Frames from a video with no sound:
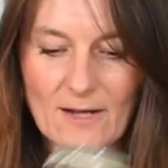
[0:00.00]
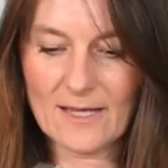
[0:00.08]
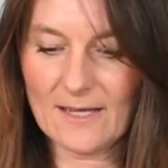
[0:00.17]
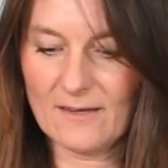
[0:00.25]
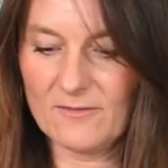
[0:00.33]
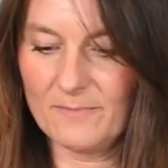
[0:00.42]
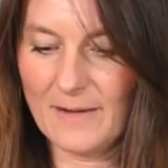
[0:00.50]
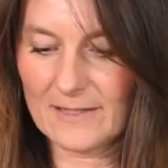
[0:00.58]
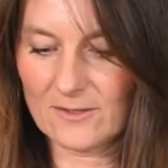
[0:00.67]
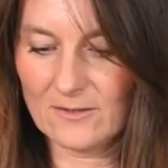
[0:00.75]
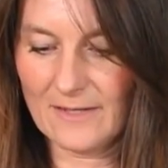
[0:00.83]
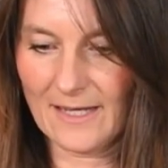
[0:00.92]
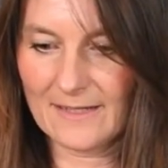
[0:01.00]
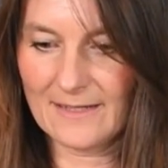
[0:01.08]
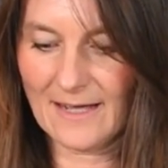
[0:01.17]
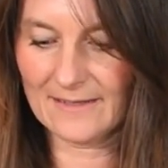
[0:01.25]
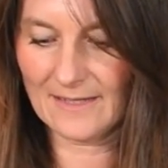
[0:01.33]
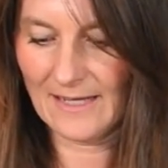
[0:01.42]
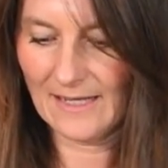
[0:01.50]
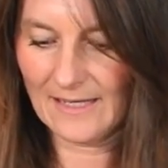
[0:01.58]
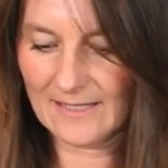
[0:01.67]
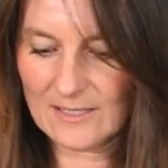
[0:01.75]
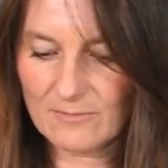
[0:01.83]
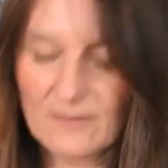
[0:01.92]
have bottle like that.
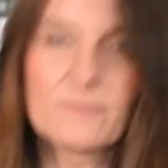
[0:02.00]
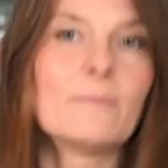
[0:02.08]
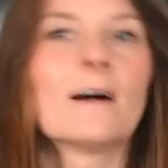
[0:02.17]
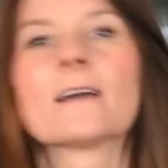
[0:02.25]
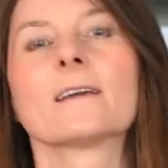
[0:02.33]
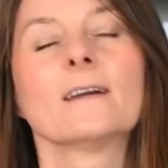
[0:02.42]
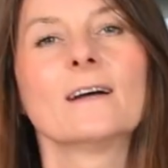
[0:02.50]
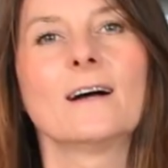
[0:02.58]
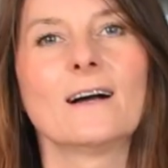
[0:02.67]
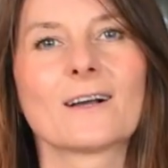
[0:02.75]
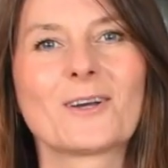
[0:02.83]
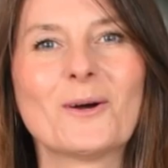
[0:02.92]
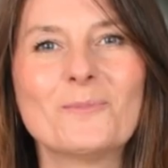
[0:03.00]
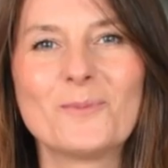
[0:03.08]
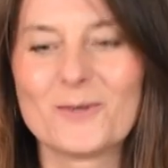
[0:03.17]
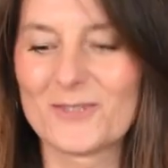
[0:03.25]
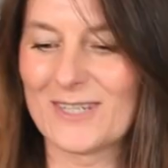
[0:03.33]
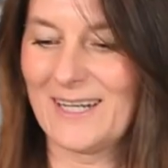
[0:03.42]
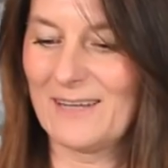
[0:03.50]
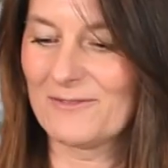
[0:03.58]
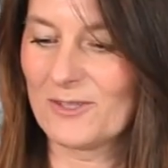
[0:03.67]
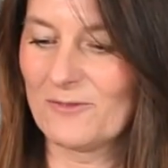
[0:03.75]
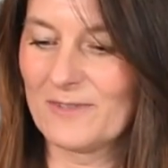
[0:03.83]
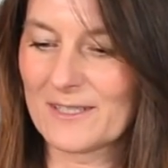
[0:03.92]
It's with my kombucha,
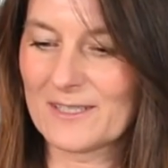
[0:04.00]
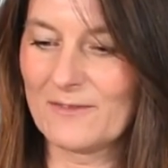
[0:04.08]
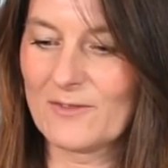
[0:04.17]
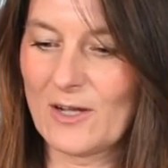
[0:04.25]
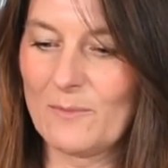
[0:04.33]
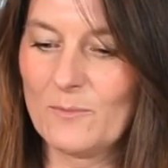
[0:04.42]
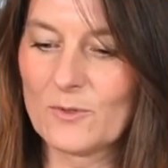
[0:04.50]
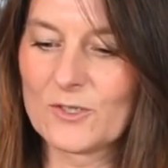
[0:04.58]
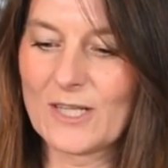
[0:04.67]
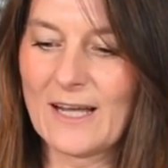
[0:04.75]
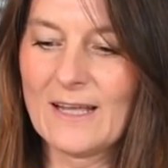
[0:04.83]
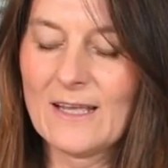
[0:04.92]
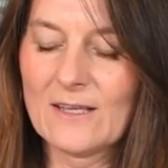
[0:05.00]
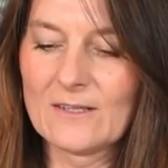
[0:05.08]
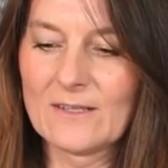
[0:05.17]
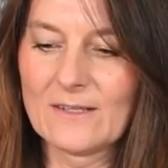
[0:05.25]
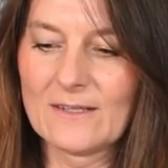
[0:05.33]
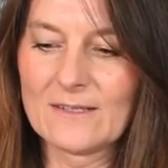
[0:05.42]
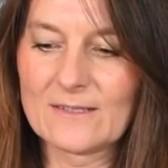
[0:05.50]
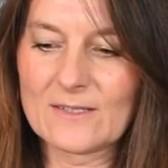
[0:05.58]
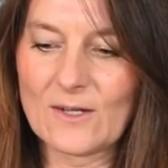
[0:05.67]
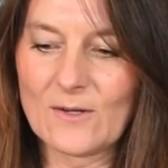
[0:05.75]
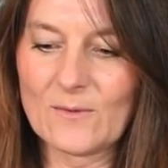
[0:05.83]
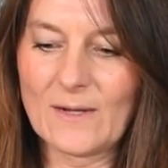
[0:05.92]
leftovers of kombucha.
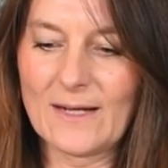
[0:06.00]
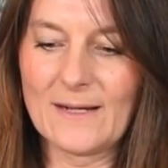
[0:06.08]
So